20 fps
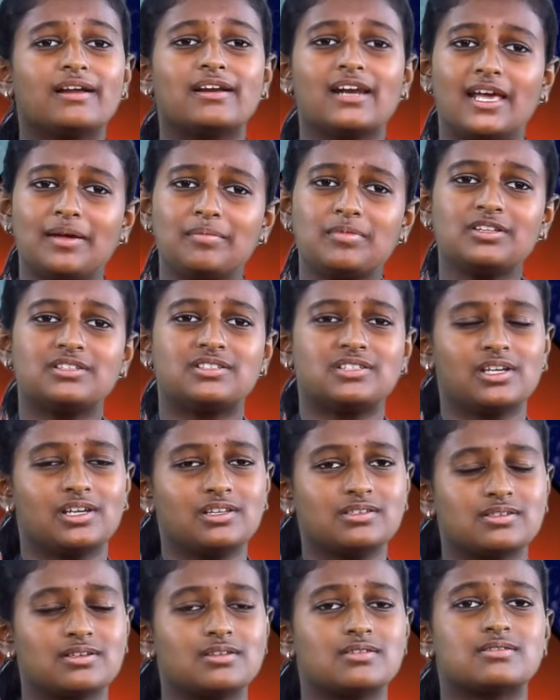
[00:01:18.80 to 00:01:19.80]
Climate
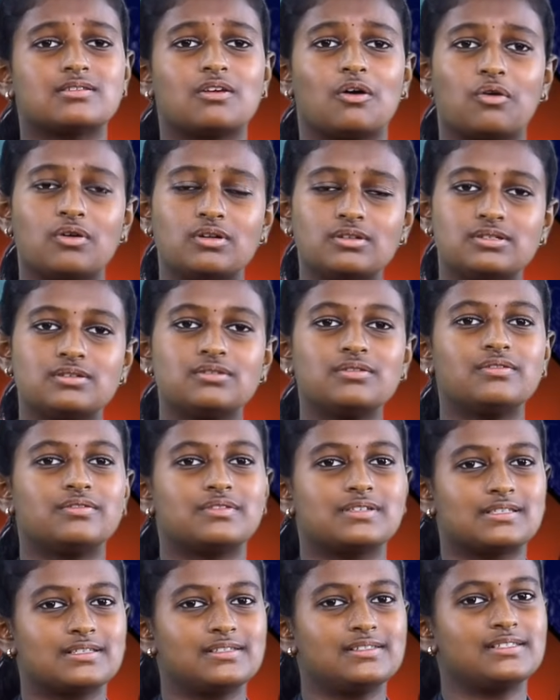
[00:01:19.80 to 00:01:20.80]
change is also
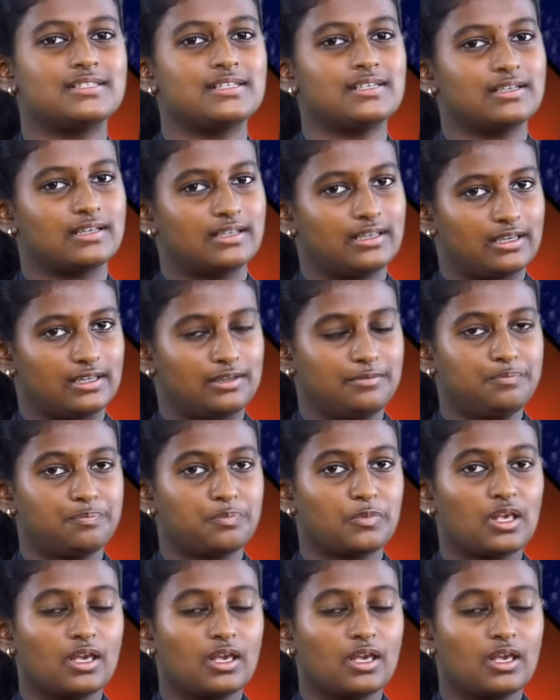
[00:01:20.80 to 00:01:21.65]
resulting in